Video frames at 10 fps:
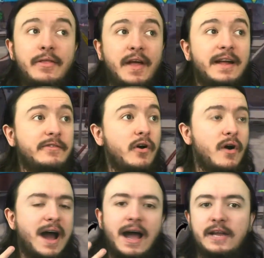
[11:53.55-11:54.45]
Either that
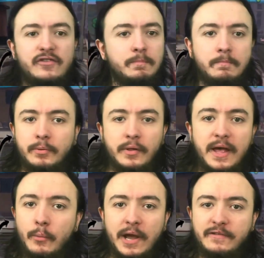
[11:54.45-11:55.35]
or I just
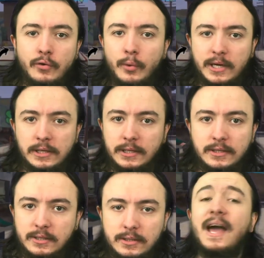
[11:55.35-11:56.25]
play way too
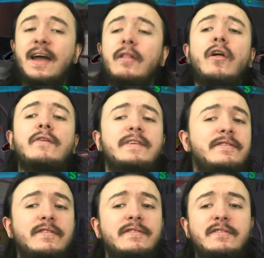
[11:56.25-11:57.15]
quickly. But I had a lot of
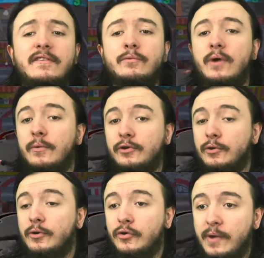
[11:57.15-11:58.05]
instances where I would
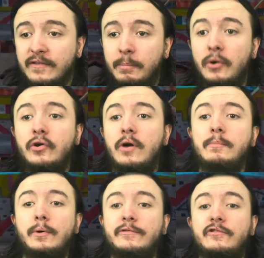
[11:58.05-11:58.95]
do a correct button
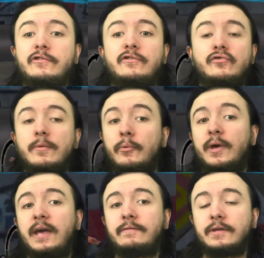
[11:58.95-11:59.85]
combo, such as a
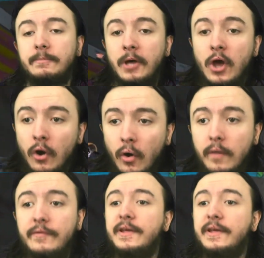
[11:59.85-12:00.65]
triple kickflip, only